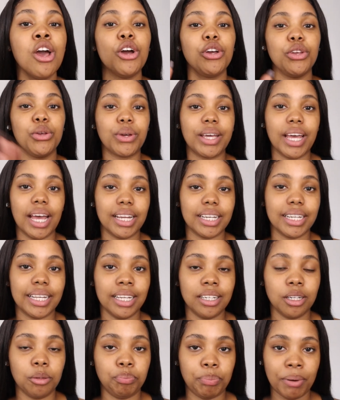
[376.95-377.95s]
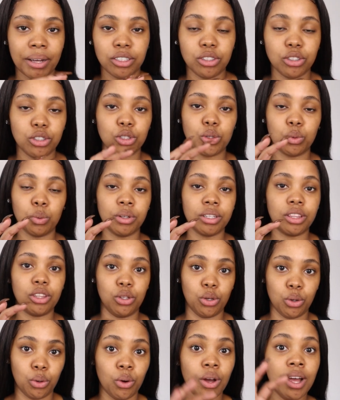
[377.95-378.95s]
you can get it bundled with
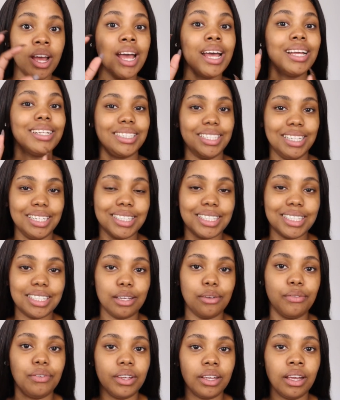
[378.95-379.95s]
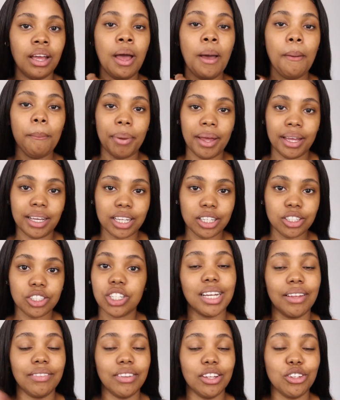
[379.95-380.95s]
your DStv package
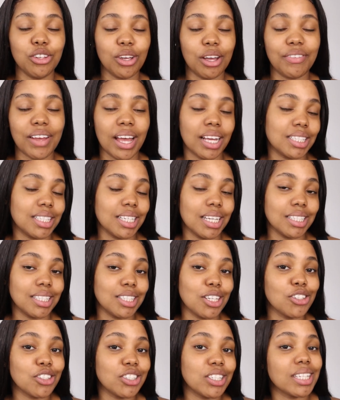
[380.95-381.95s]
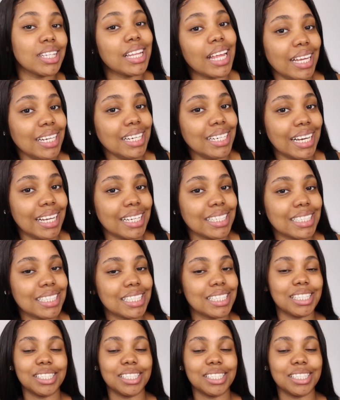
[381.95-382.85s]
and then you have access the internet.